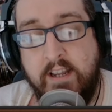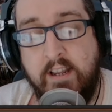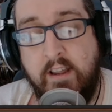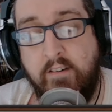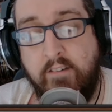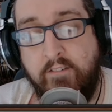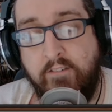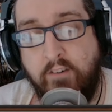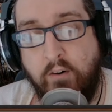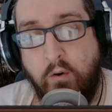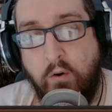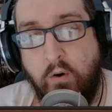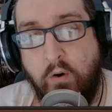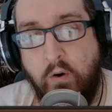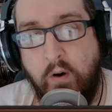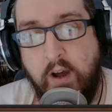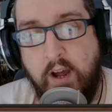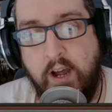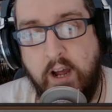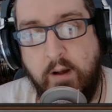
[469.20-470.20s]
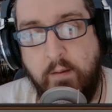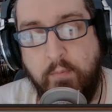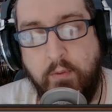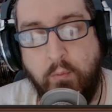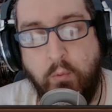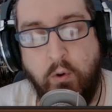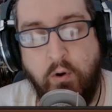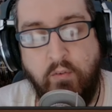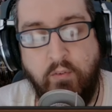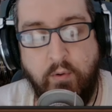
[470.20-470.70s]
for the
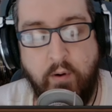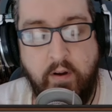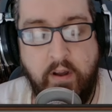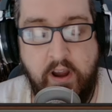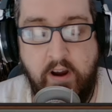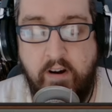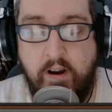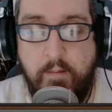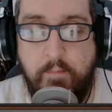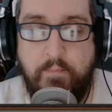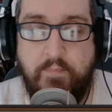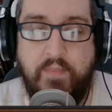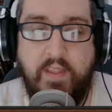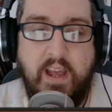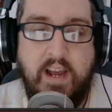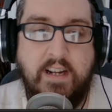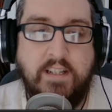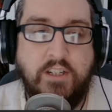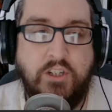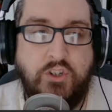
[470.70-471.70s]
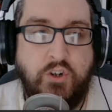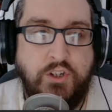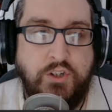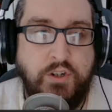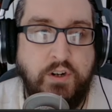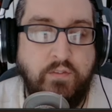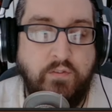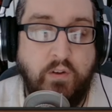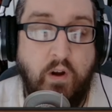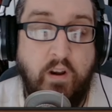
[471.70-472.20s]
War of the Rohirrim and the
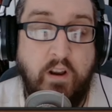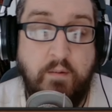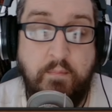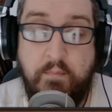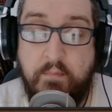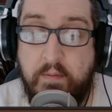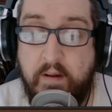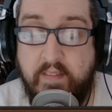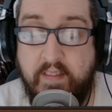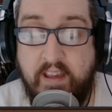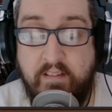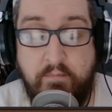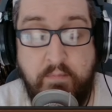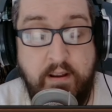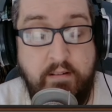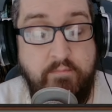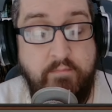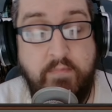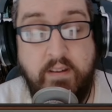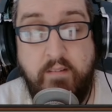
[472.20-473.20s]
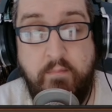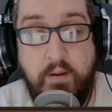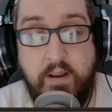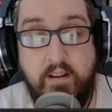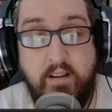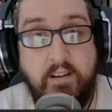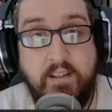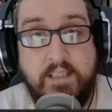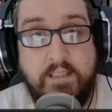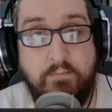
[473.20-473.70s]
Treachery of Gollum, and they've been
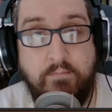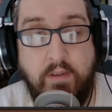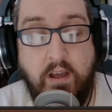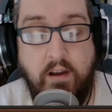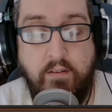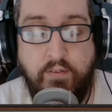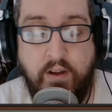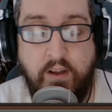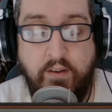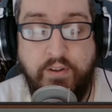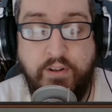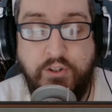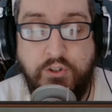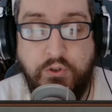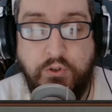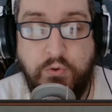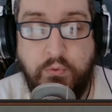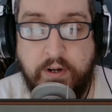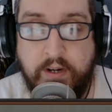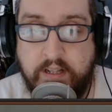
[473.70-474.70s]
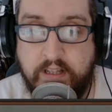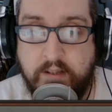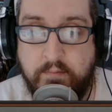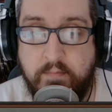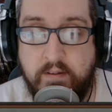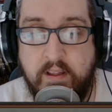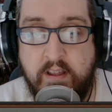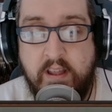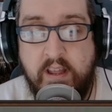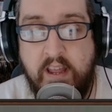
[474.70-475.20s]
nice. I've enjoyed reading them
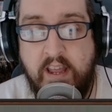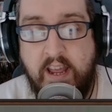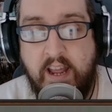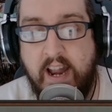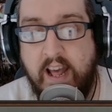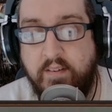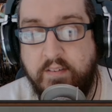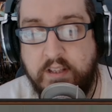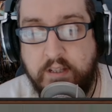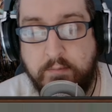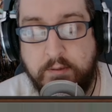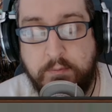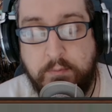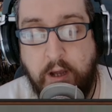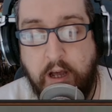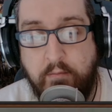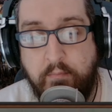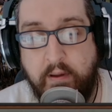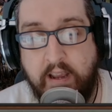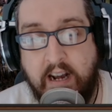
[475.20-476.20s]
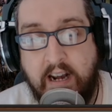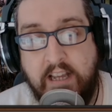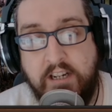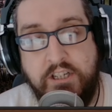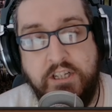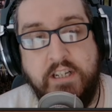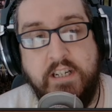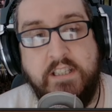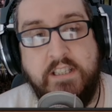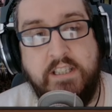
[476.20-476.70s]
and having them as part of my
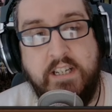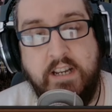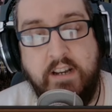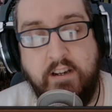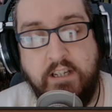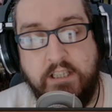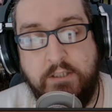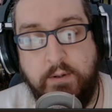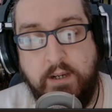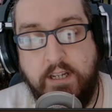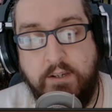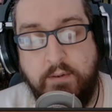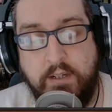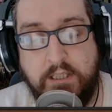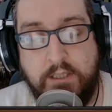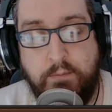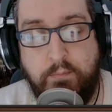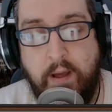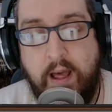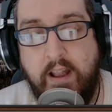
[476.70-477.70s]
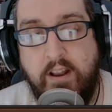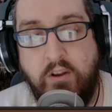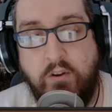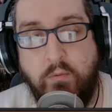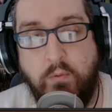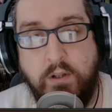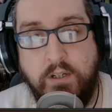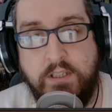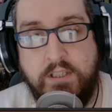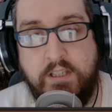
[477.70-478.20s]
collection. It's a nice way to expand
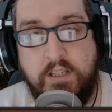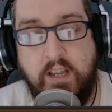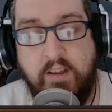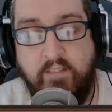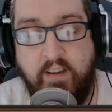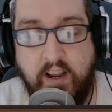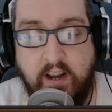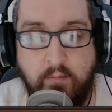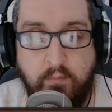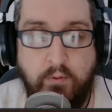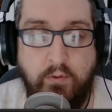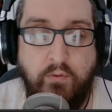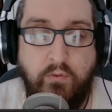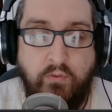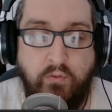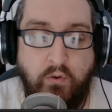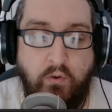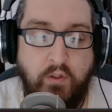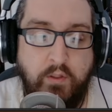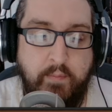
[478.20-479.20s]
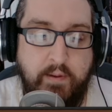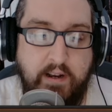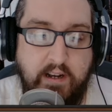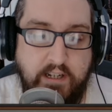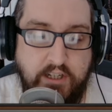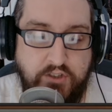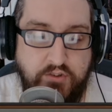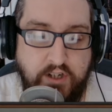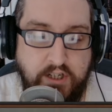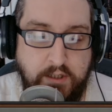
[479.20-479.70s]
what's available for the
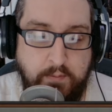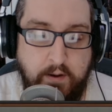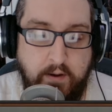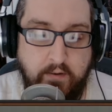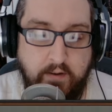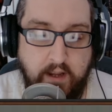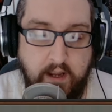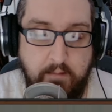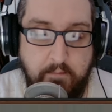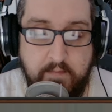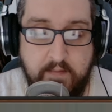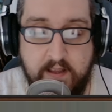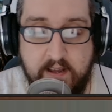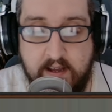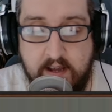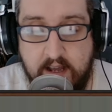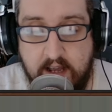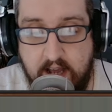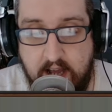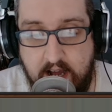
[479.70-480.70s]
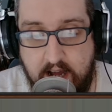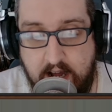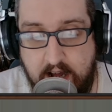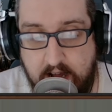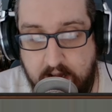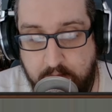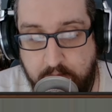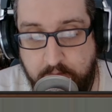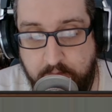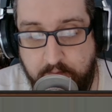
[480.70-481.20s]
Middle-earth strategy battle game.
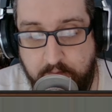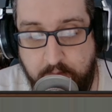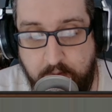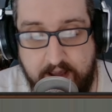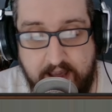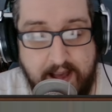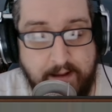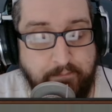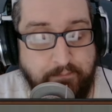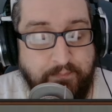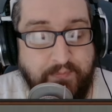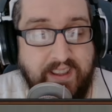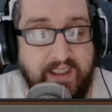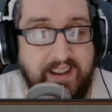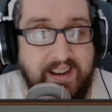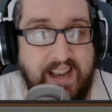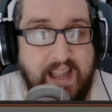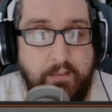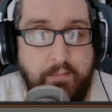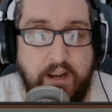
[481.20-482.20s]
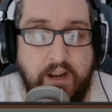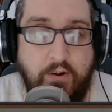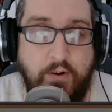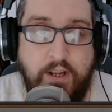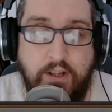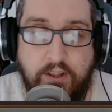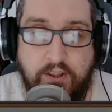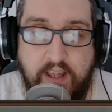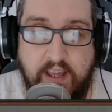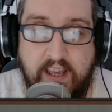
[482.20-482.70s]
But yeah, let me know what
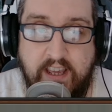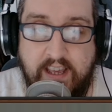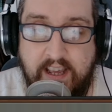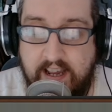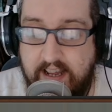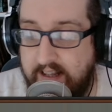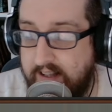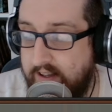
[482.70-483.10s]
you think in the